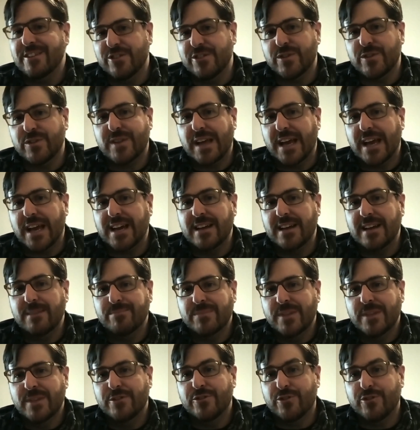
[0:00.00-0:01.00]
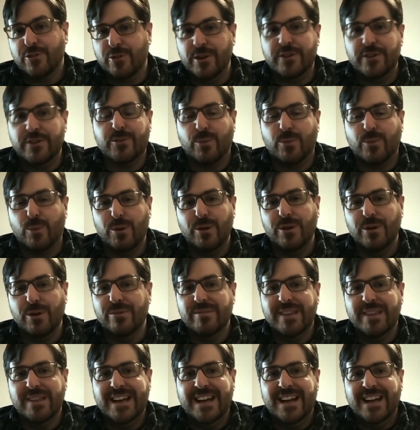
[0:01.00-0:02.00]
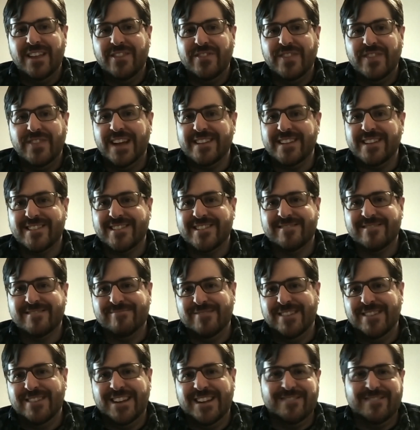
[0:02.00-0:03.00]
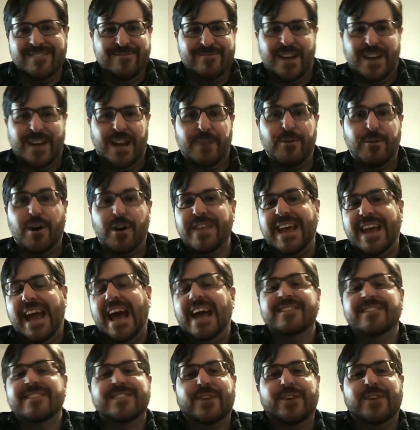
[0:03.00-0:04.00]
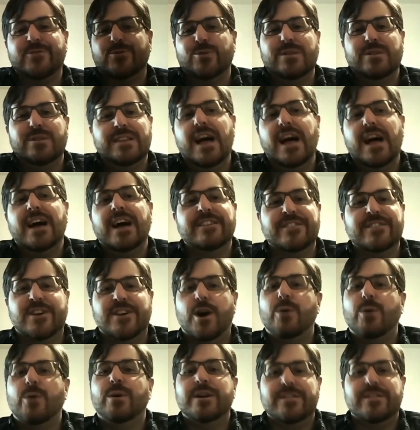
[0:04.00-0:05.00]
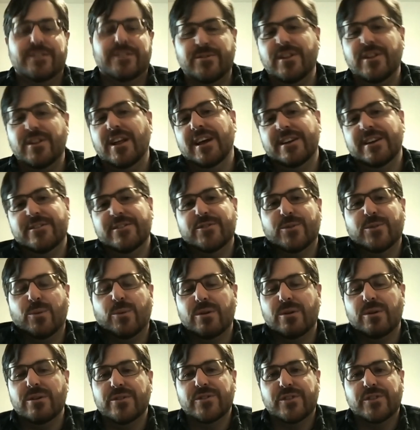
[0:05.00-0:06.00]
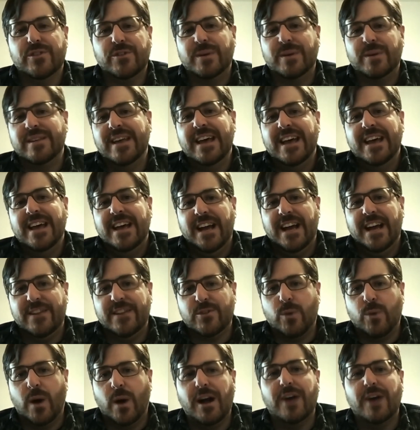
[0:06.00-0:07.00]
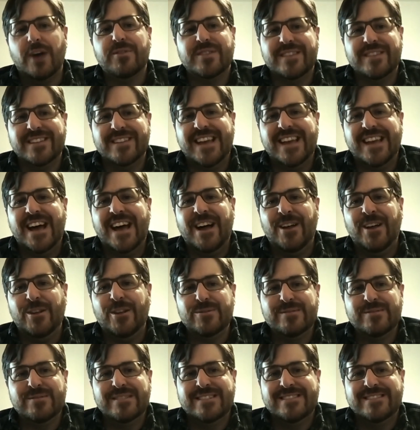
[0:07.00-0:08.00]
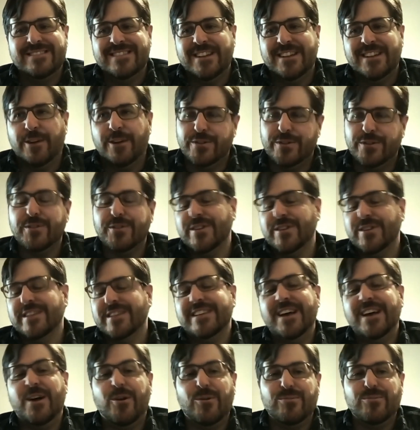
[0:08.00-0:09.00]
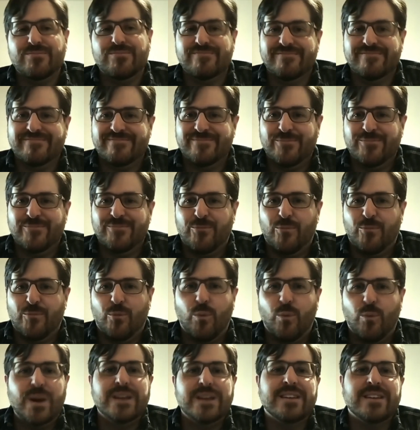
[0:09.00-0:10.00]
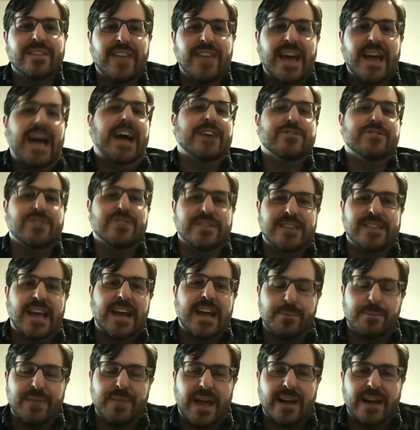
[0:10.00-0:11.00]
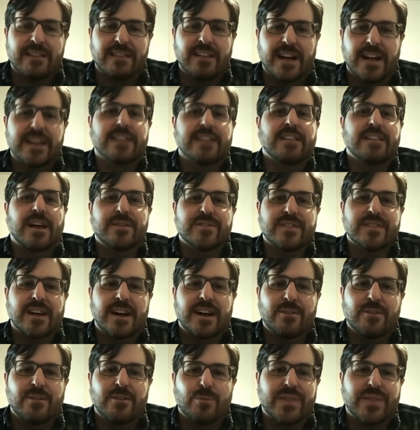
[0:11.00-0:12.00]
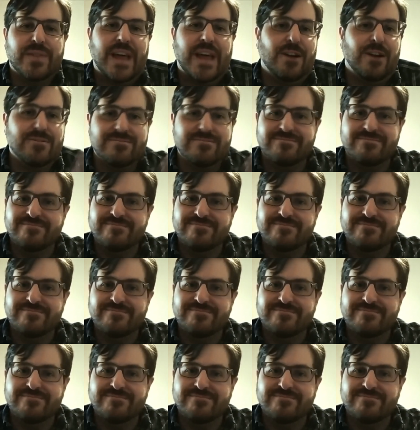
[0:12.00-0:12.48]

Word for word: just a tree squirrel that's kind of on the ancestral line going to flying squirrels. So it, it's quite often to tell or difficult to tell when did they actually take up that gliding lifestyle without